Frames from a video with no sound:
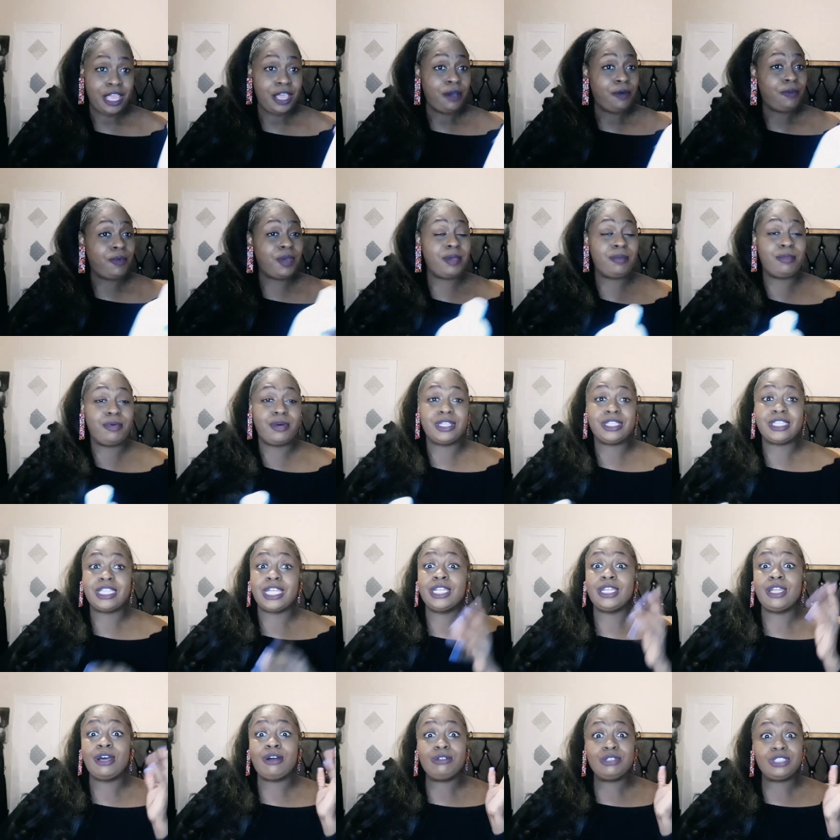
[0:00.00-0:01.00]
We bought the
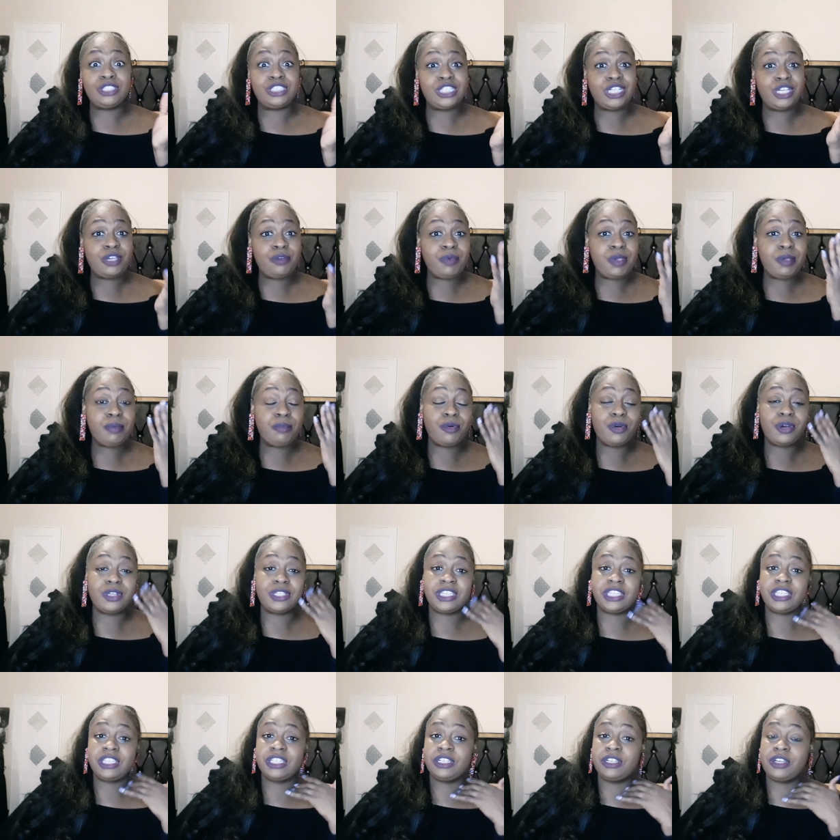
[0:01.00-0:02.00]
lotion. We
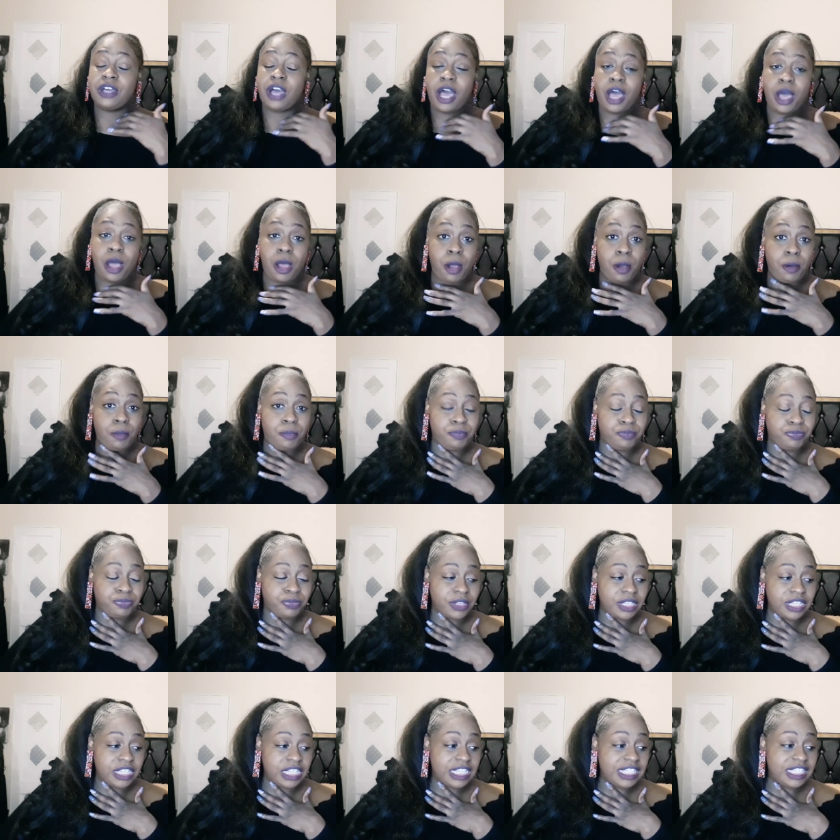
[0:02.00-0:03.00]
bought the um
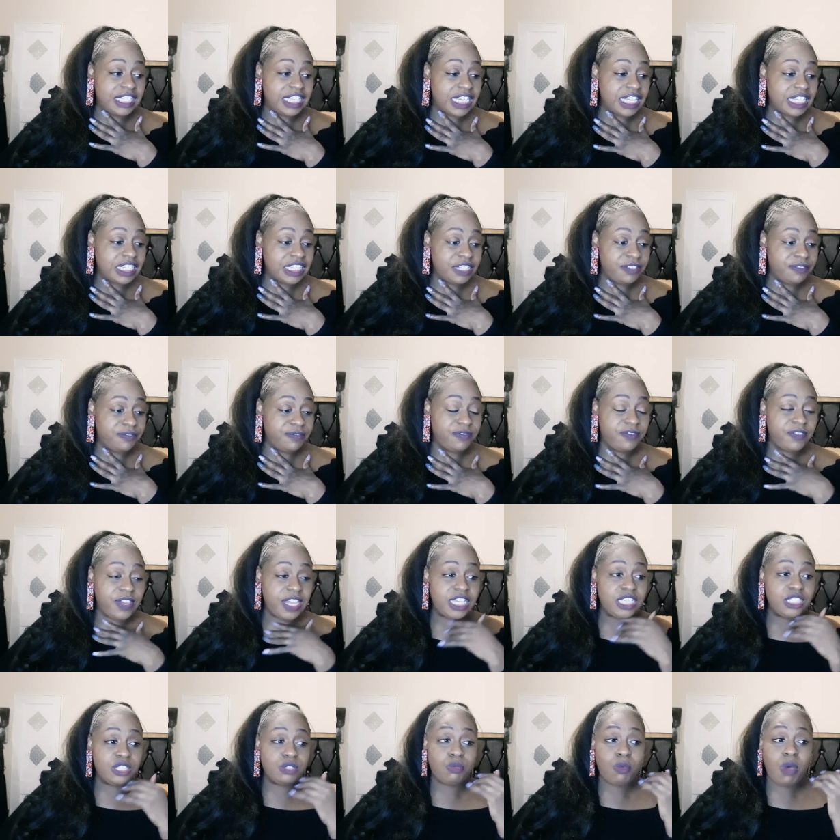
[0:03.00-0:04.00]
the daily
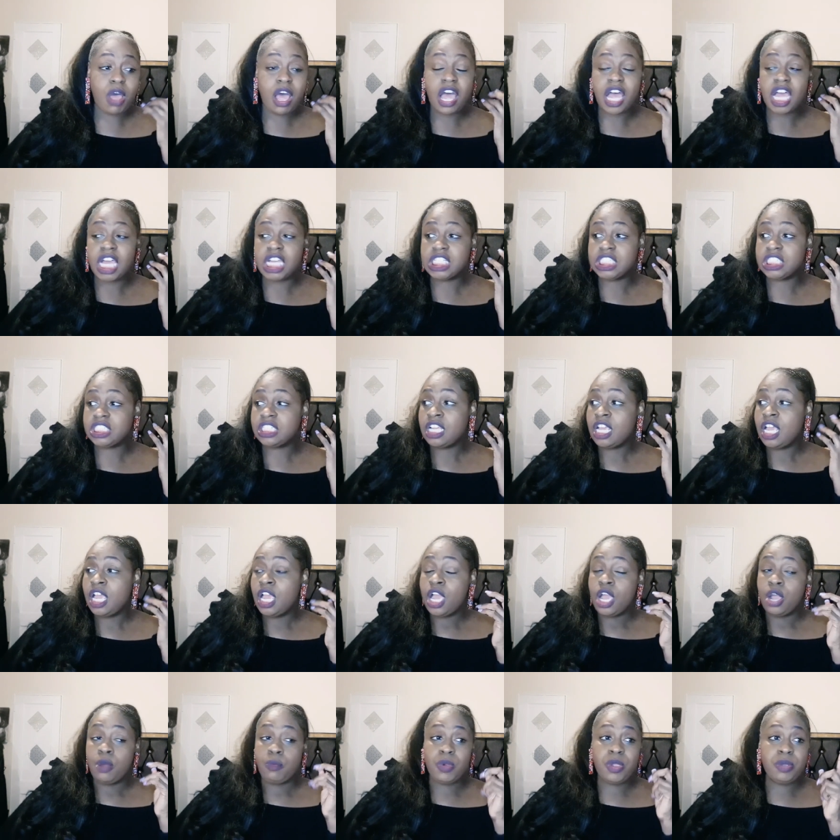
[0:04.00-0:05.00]
face wash.
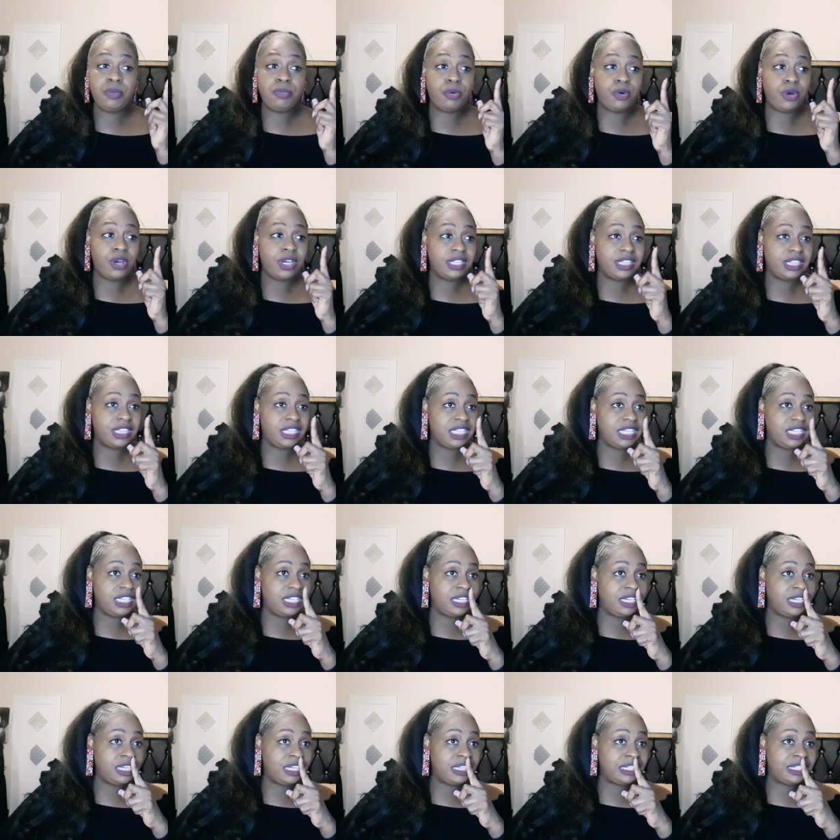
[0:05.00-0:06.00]
We bought
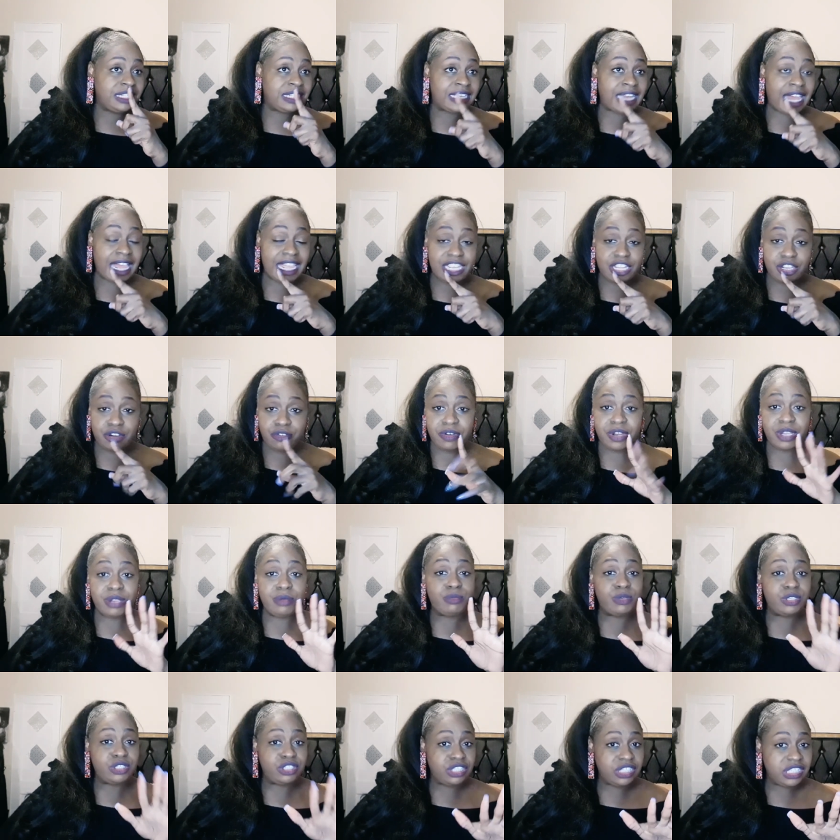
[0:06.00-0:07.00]
the night cream,
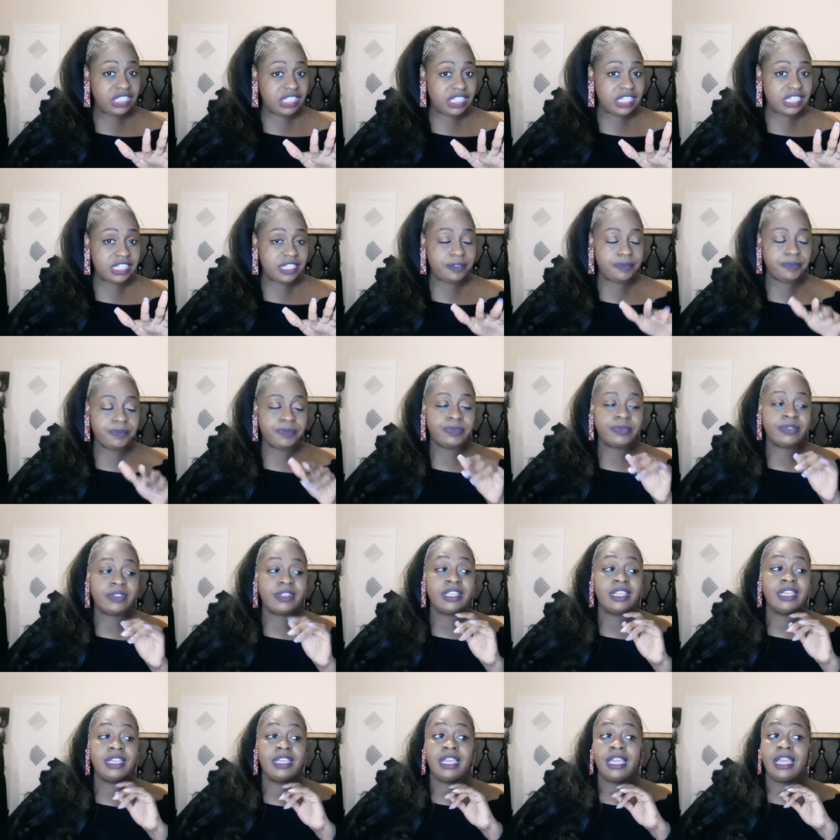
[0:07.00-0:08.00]
which is good.
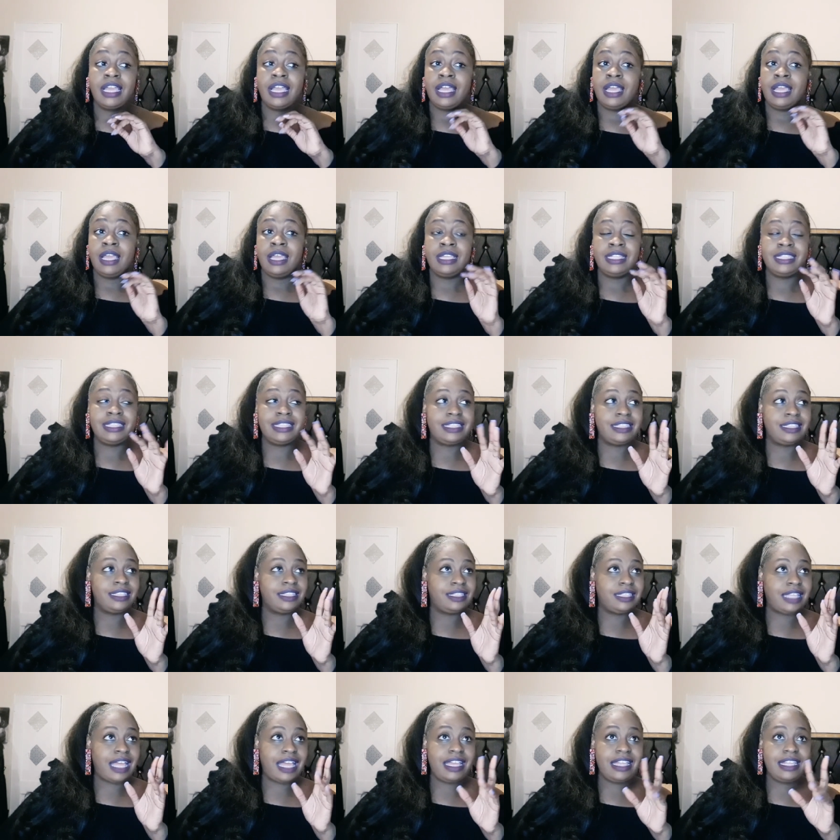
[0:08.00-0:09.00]

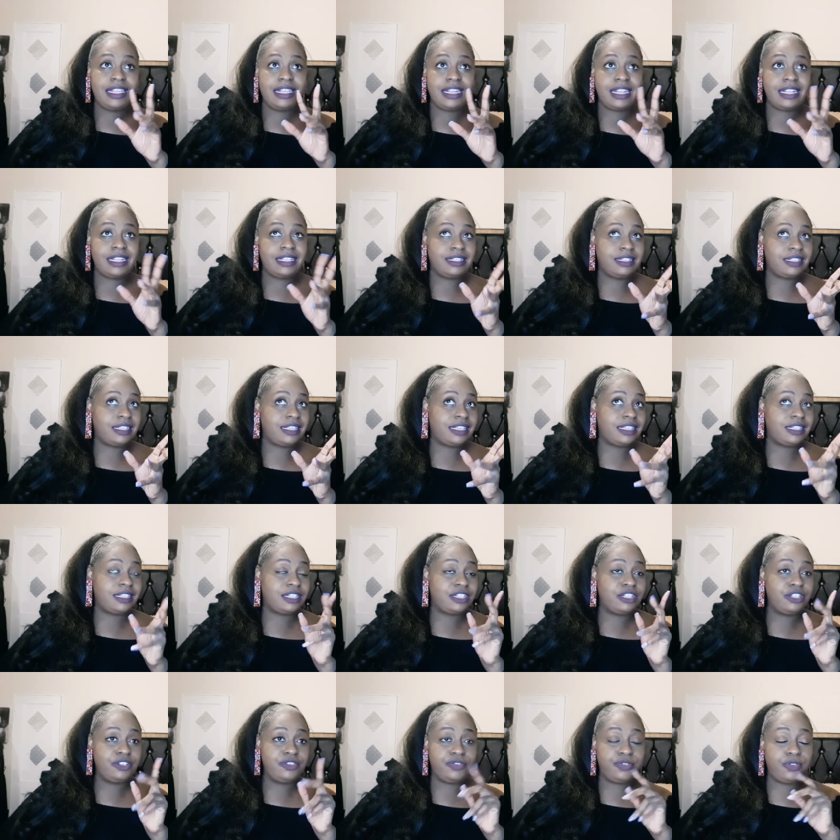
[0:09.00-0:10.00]
That
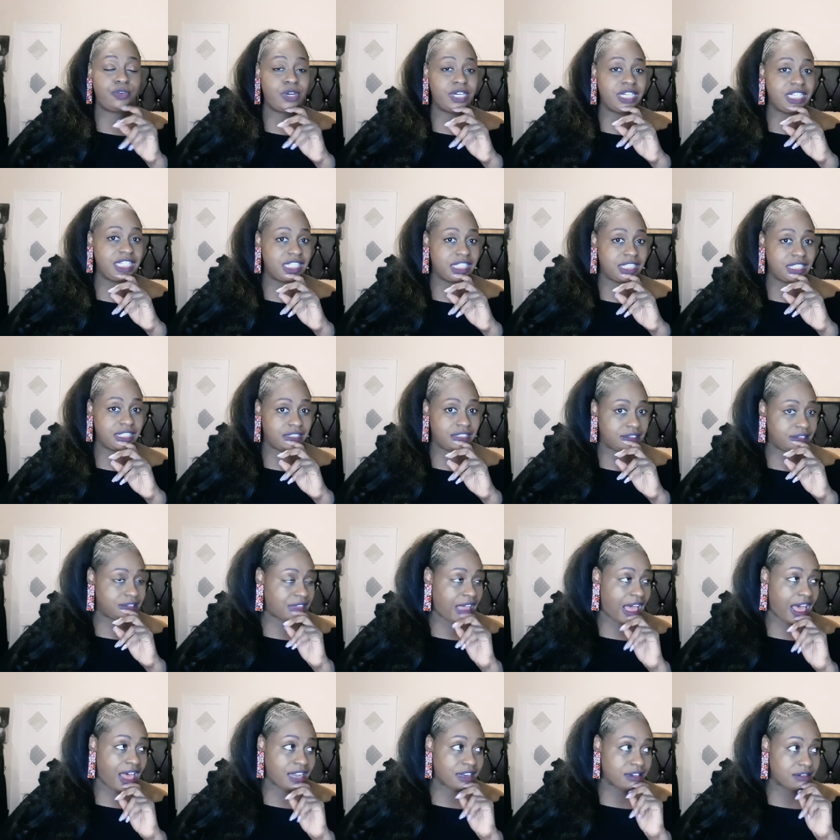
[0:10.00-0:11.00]
good forty
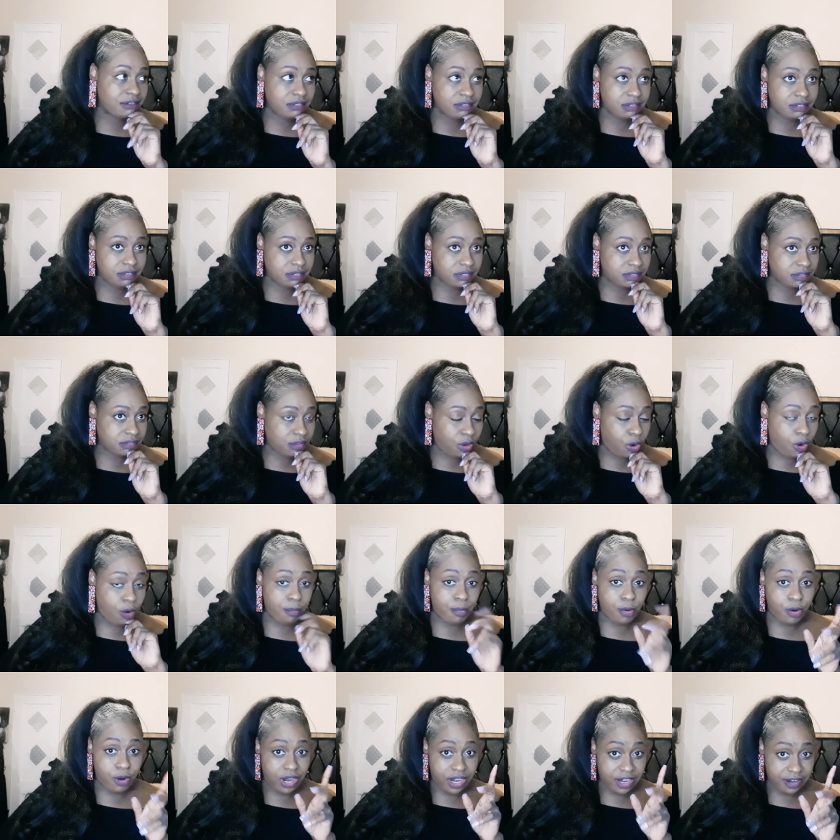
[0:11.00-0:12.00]
dollars or
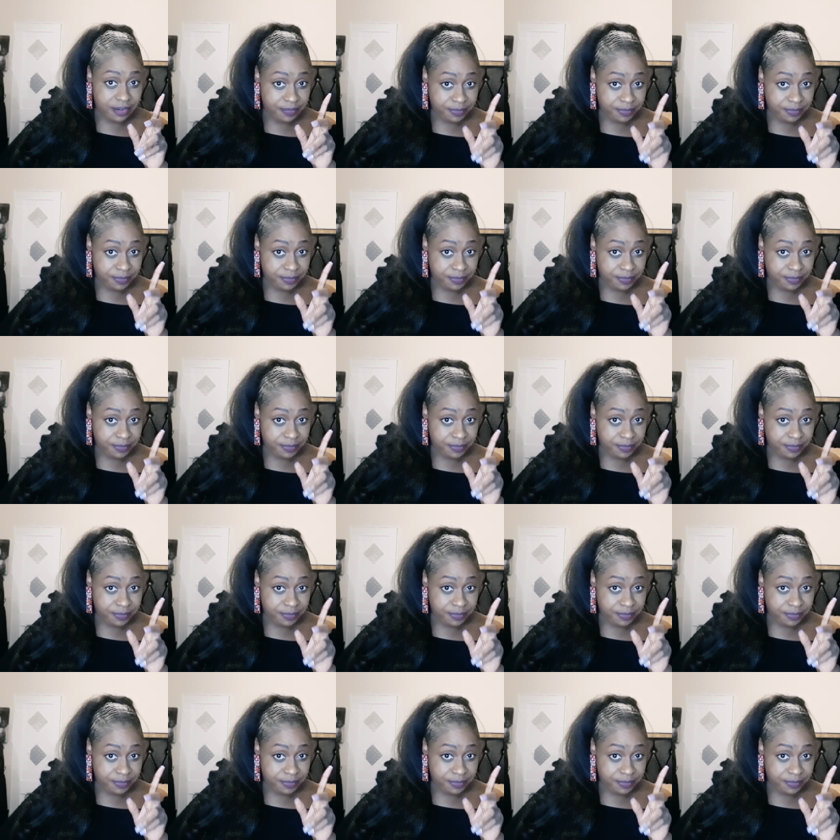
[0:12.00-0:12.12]
more.